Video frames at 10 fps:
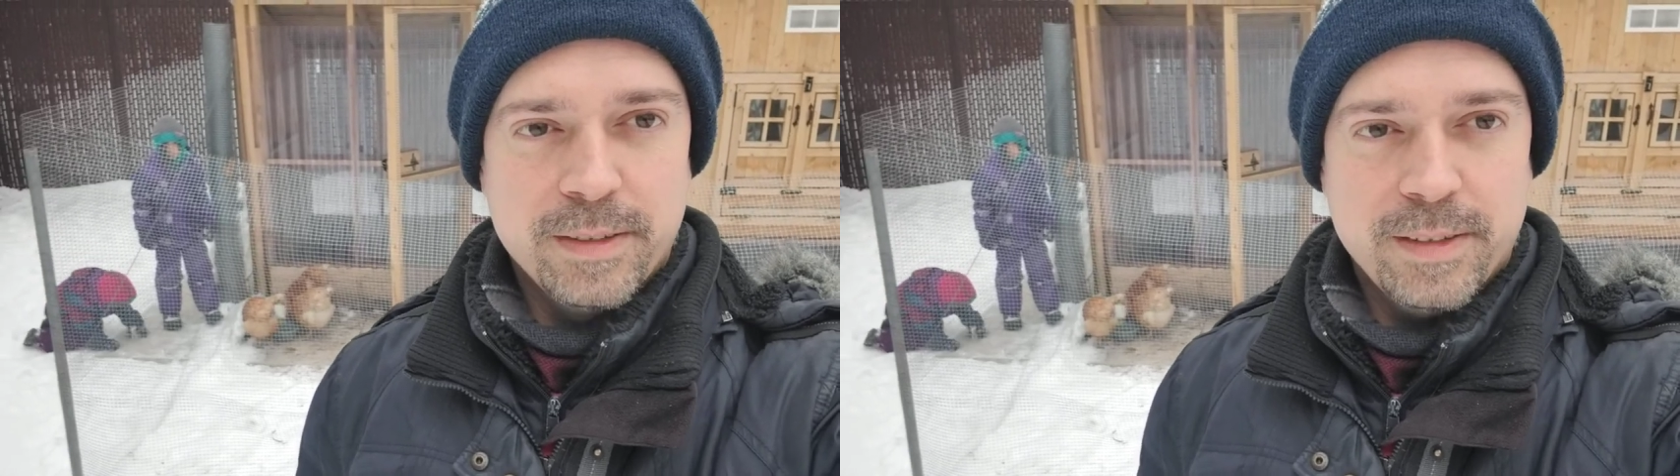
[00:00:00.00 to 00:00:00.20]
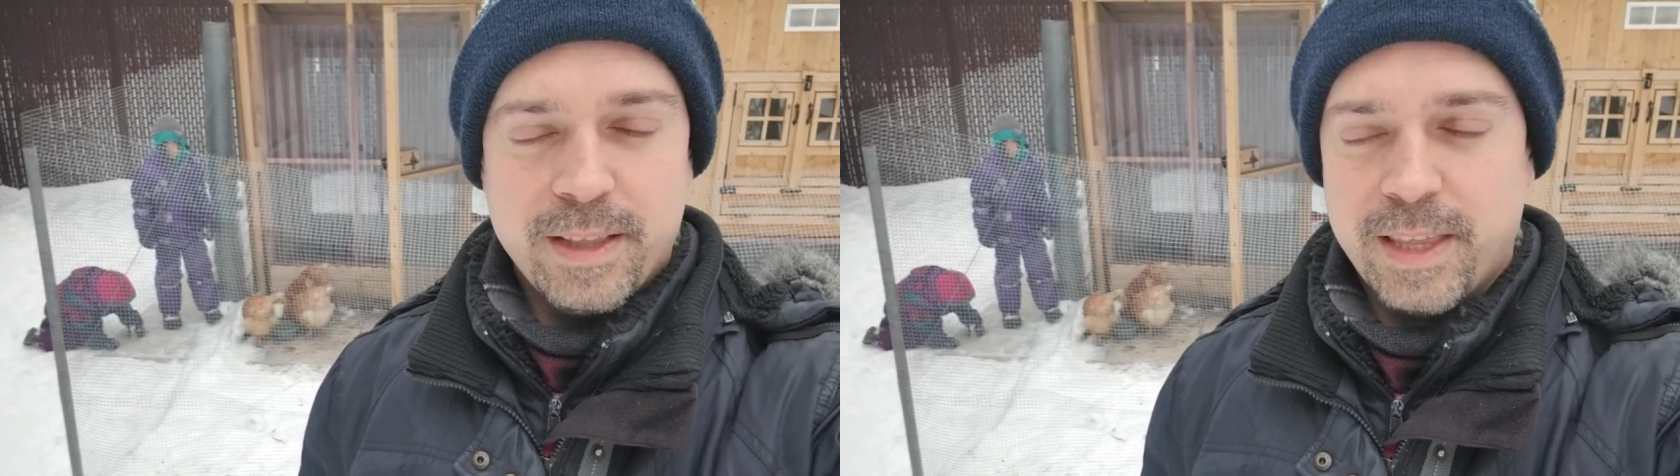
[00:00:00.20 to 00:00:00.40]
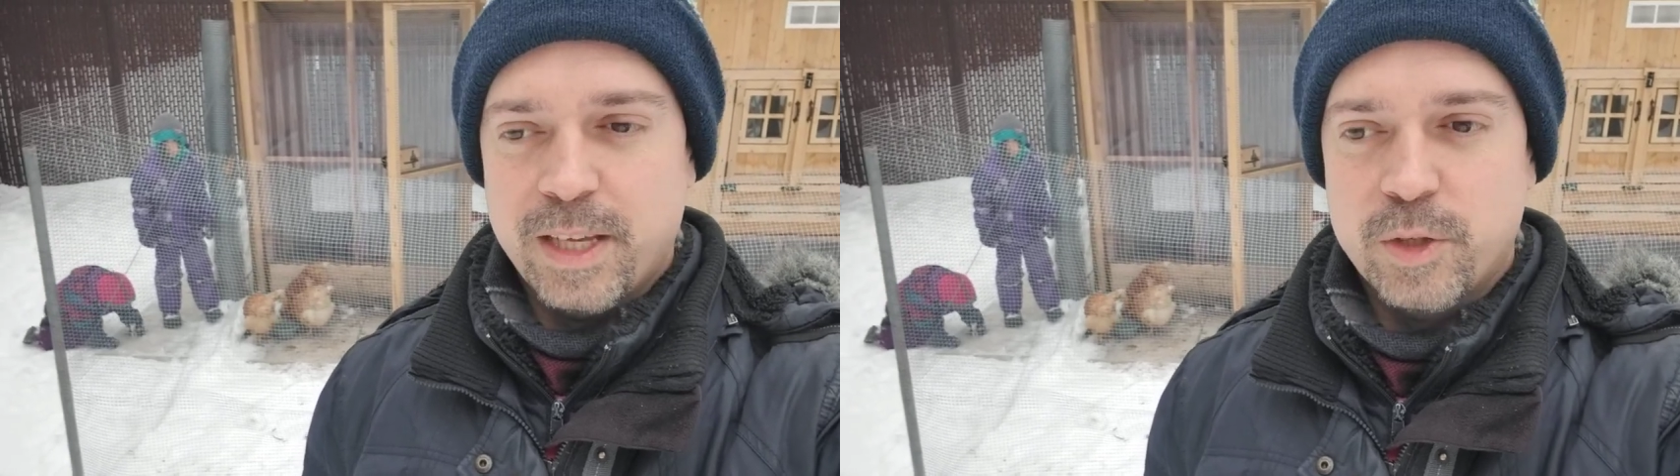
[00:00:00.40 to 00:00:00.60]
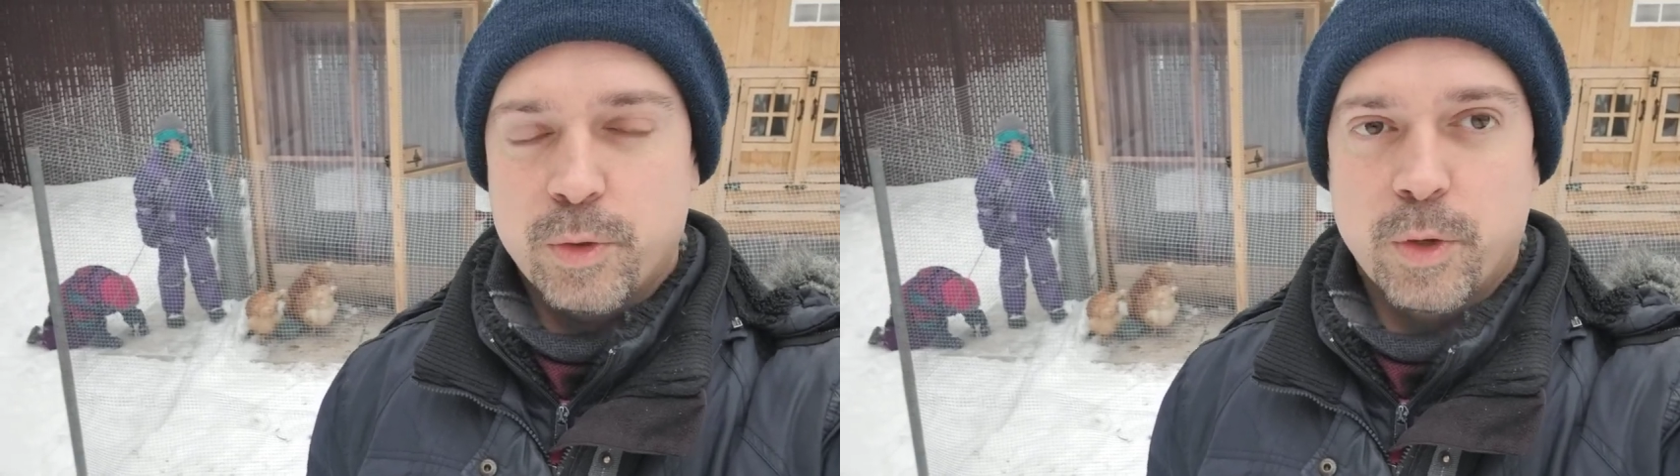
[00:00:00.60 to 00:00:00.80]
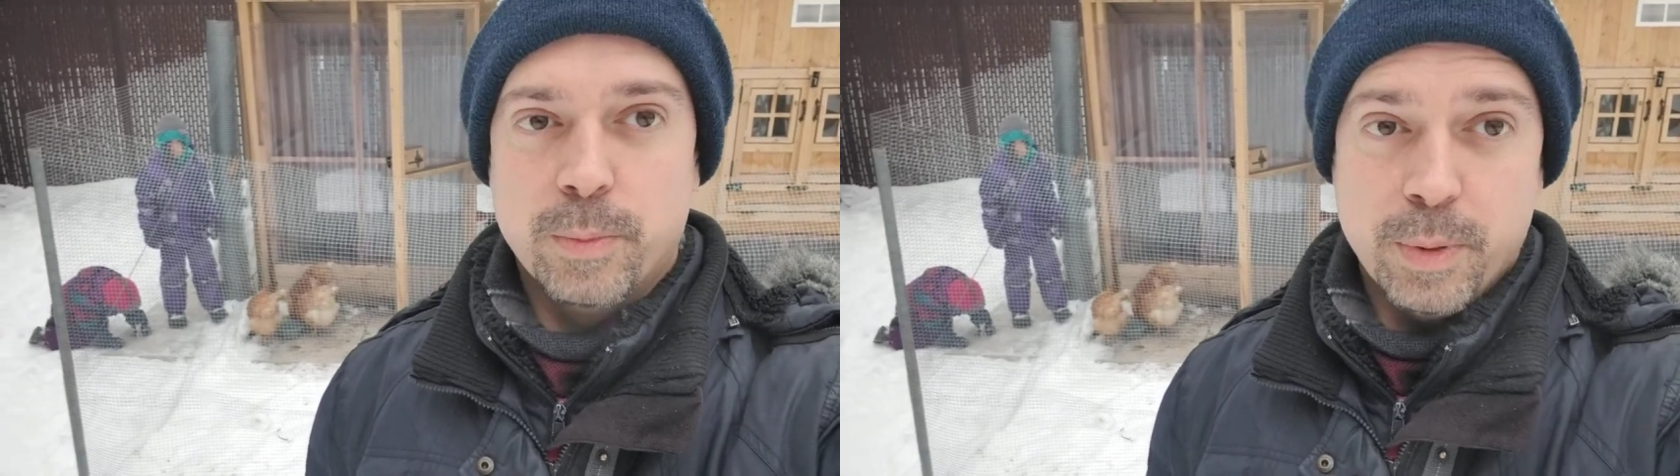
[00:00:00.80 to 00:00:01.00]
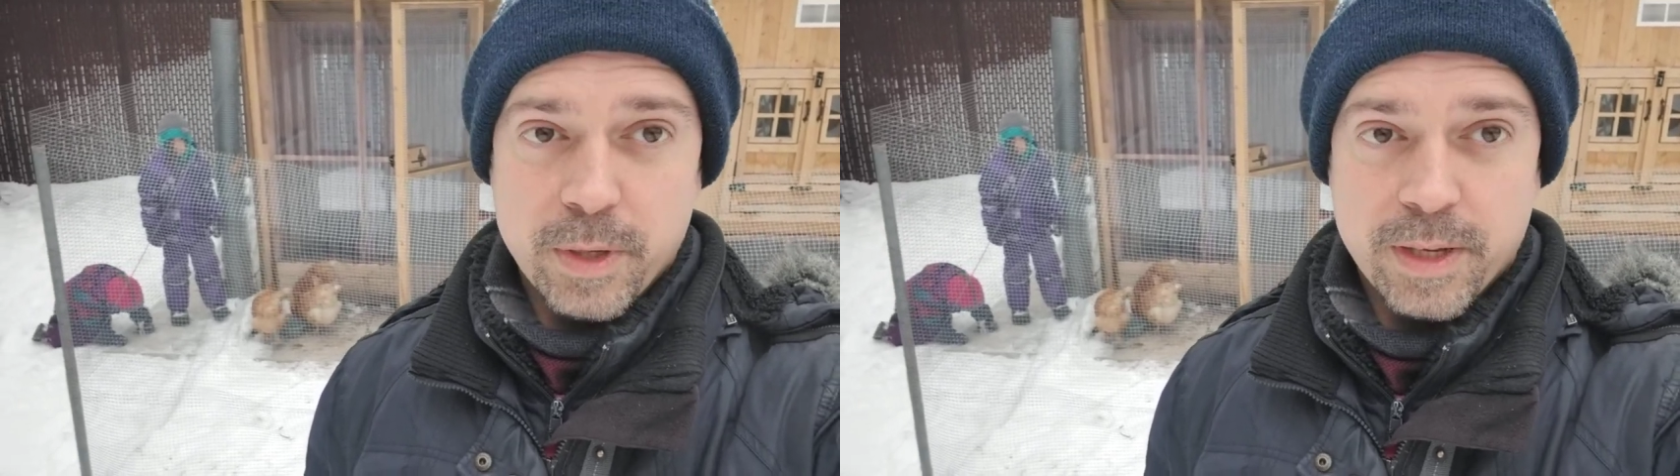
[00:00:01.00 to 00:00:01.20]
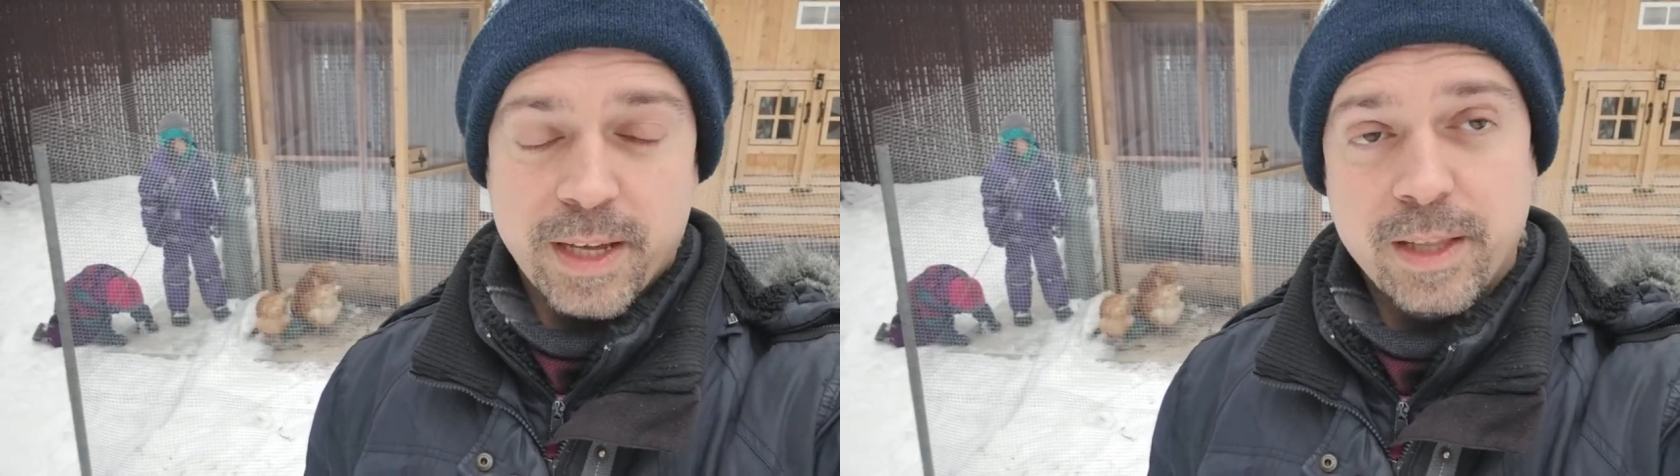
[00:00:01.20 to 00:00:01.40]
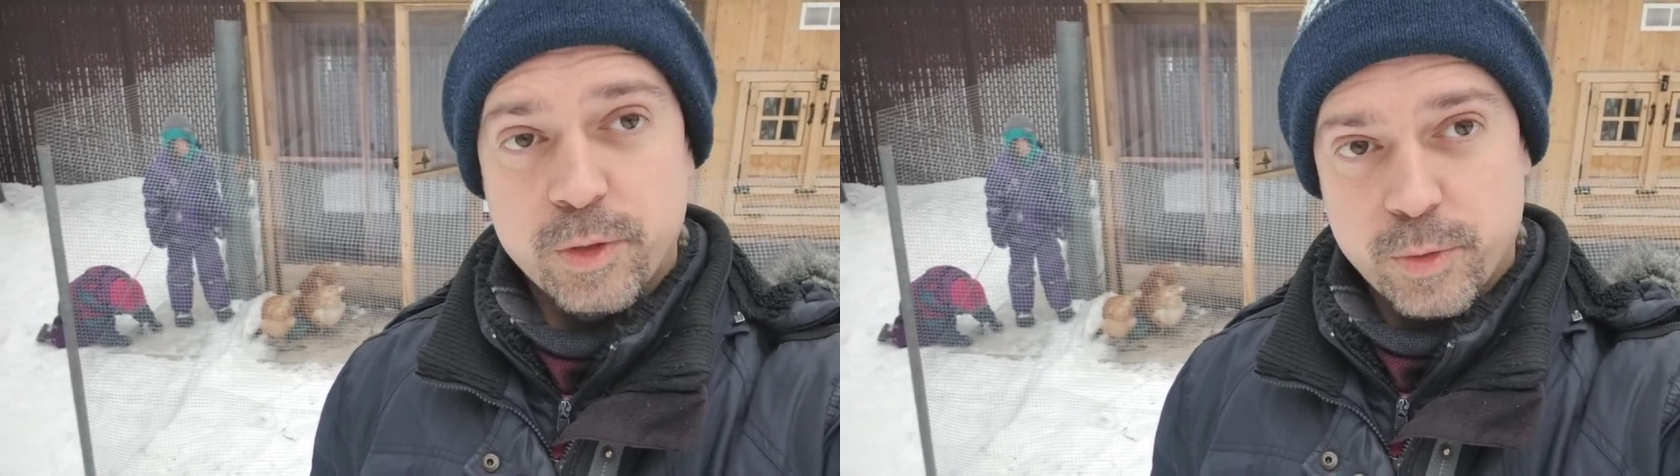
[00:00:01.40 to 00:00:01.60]
and thanks to her book
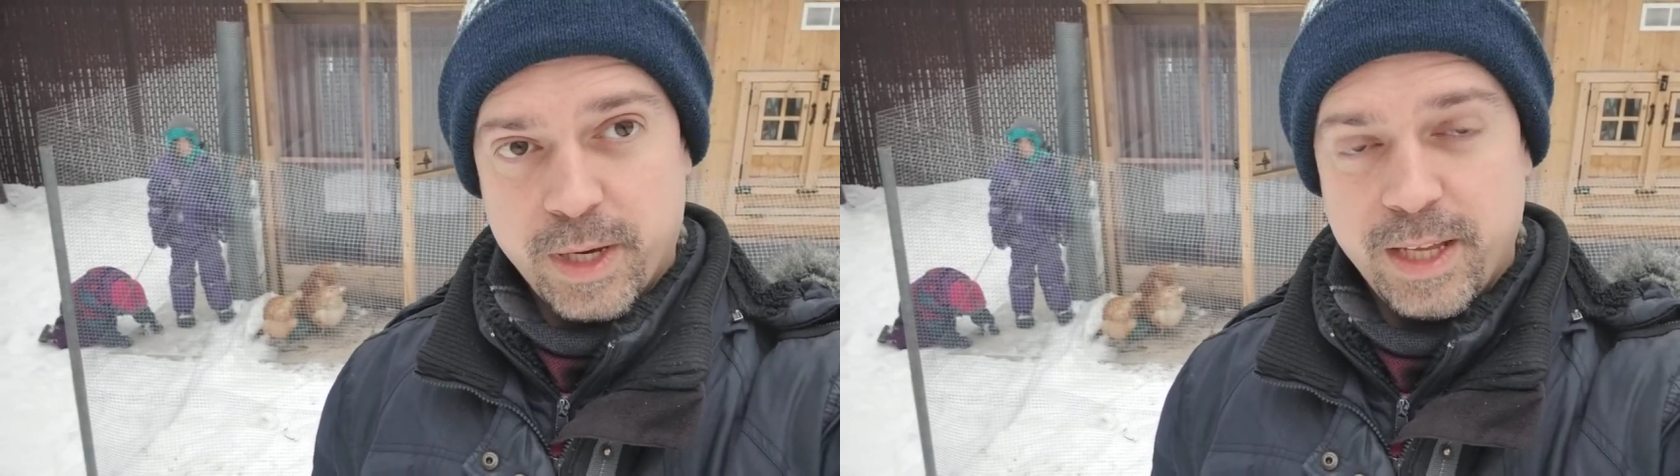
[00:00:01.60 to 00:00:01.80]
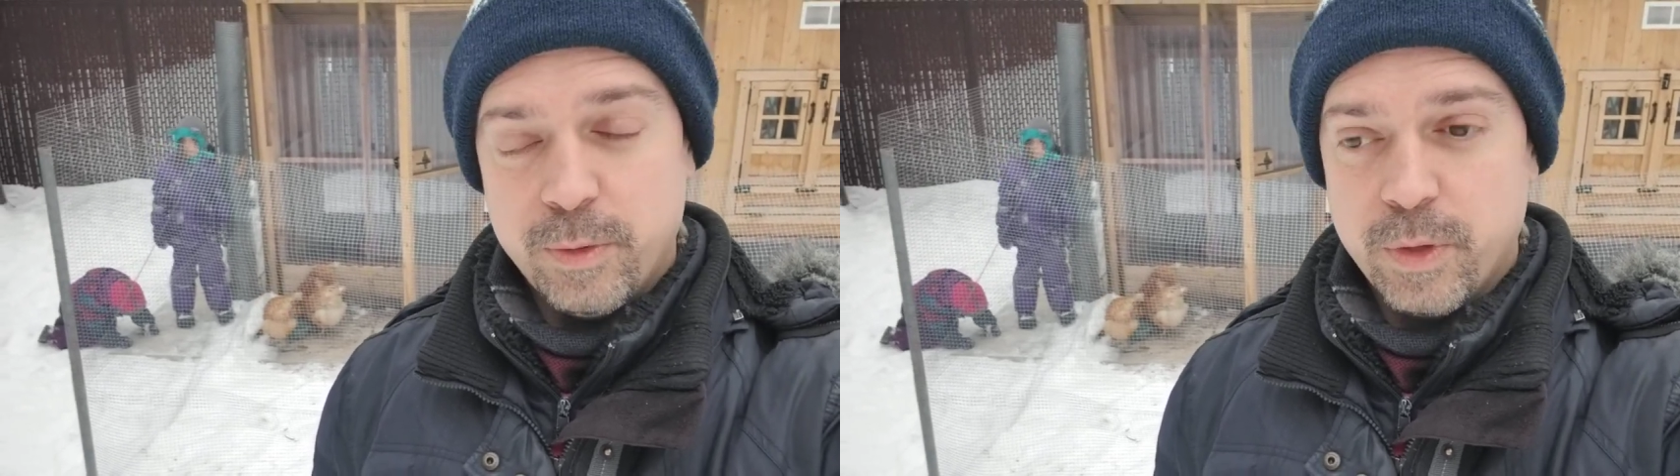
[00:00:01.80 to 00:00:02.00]
and the training,